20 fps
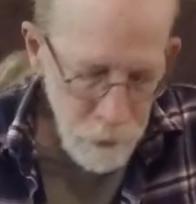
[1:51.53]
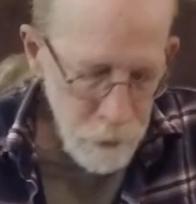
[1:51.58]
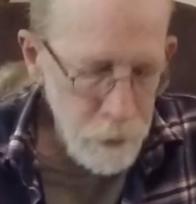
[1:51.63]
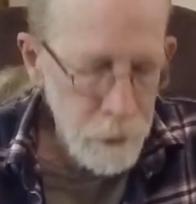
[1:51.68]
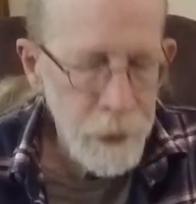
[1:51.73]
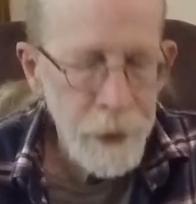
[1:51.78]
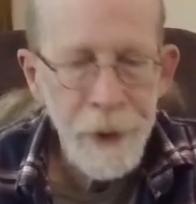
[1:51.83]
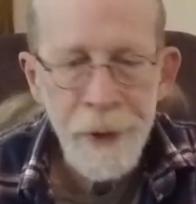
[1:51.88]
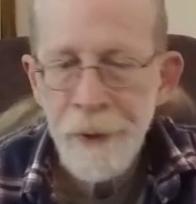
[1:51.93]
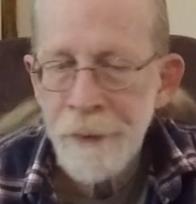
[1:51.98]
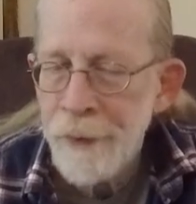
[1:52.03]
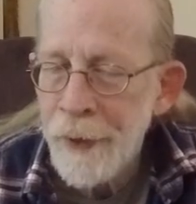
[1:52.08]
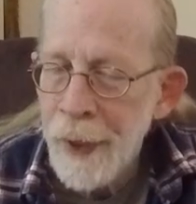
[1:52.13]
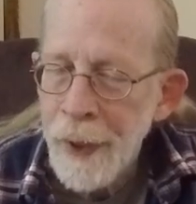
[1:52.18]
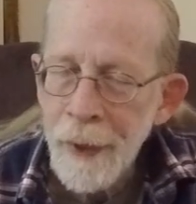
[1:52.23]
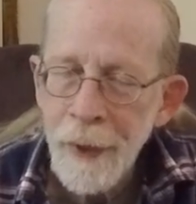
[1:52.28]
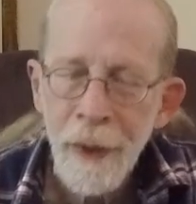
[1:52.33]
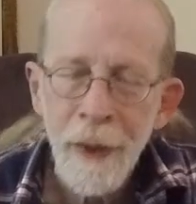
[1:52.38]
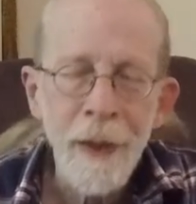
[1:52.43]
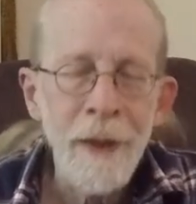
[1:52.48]
with the
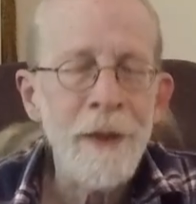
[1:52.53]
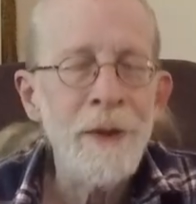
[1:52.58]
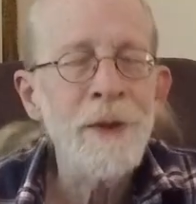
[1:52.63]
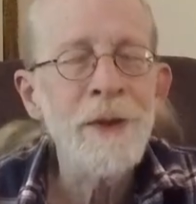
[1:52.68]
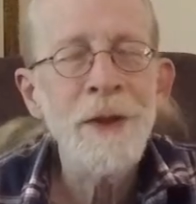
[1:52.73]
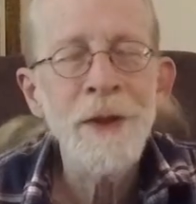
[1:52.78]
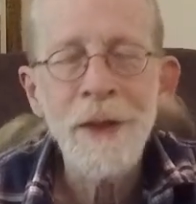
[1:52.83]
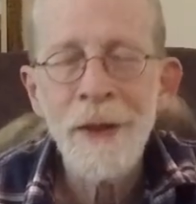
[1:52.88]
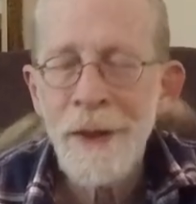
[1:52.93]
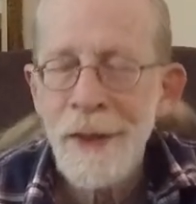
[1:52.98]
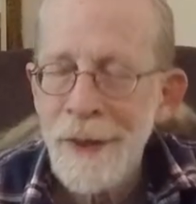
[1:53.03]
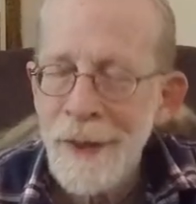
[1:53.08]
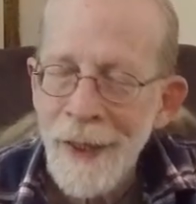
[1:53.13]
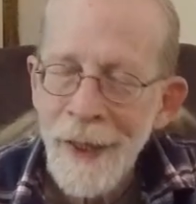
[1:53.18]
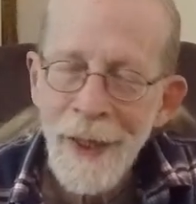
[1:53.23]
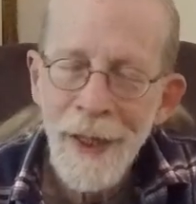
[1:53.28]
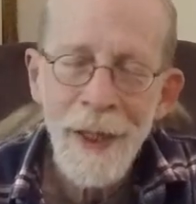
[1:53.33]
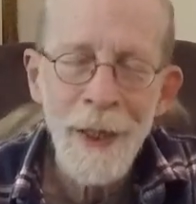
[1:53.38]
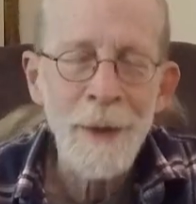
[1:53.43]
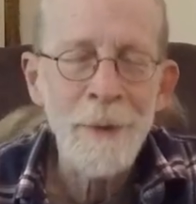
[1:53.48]
vital energy, the
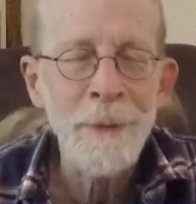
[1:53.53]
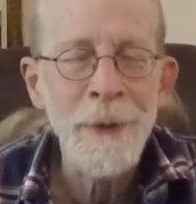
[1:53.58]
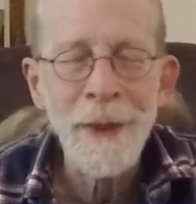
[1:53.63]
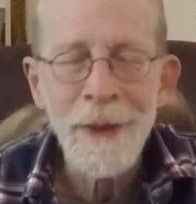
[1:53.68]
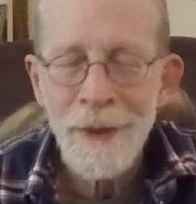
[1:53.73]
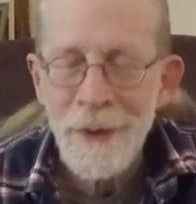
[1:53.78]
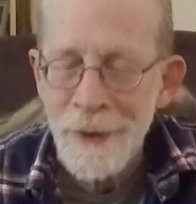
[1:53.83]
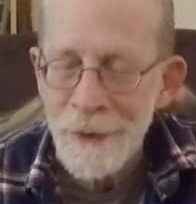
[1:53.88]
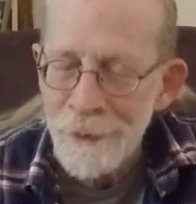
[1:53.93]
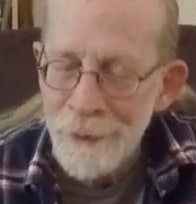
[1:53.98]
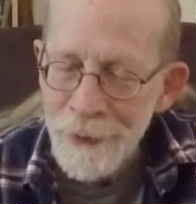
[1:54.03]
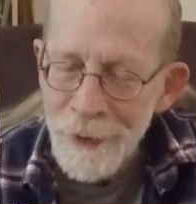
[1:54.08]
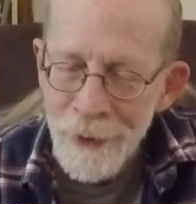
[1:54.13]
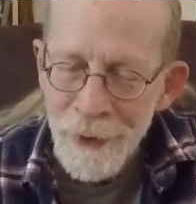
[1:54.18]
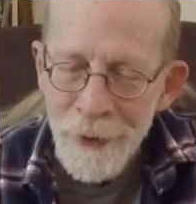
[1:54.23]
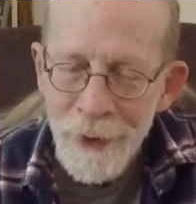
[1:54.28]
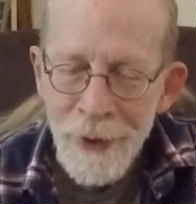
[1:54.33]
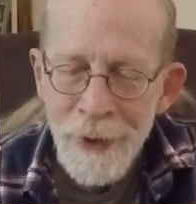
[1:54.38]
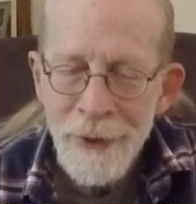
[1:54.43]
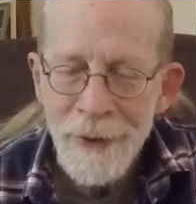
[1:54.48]
elements, the
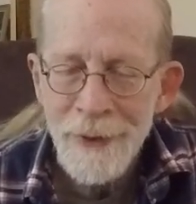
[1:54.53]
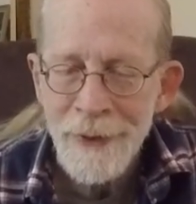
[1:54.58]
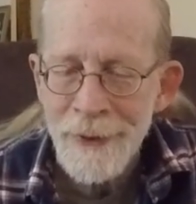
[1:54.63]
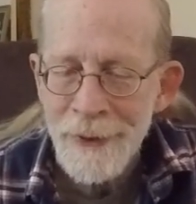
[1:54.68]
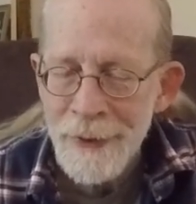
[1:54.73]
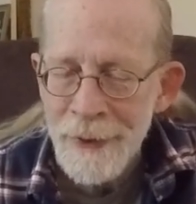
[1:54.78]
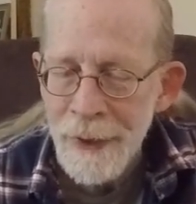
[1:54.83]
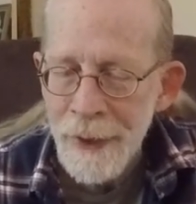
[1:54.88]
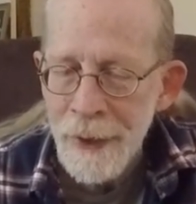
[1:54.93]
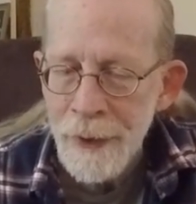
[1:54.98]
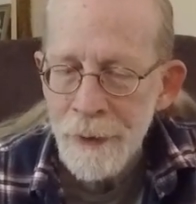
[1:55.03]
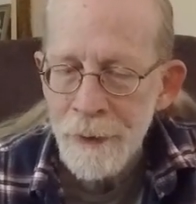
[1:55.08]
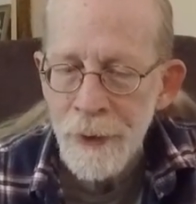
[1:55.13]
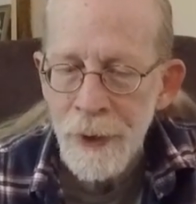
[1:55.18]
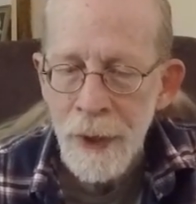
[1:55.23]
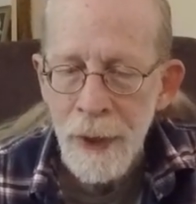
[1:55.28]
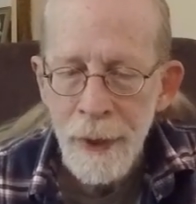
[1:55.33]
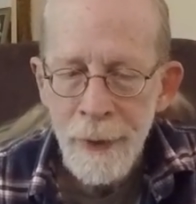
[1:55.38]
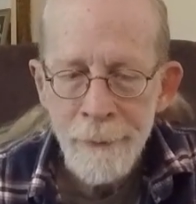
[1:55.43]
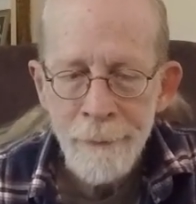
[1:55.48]
fluids,
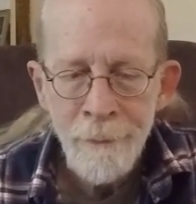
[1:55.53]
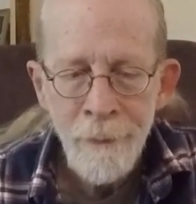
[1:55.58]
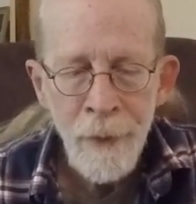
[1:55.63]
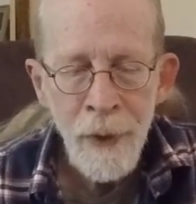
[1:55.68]
etc.,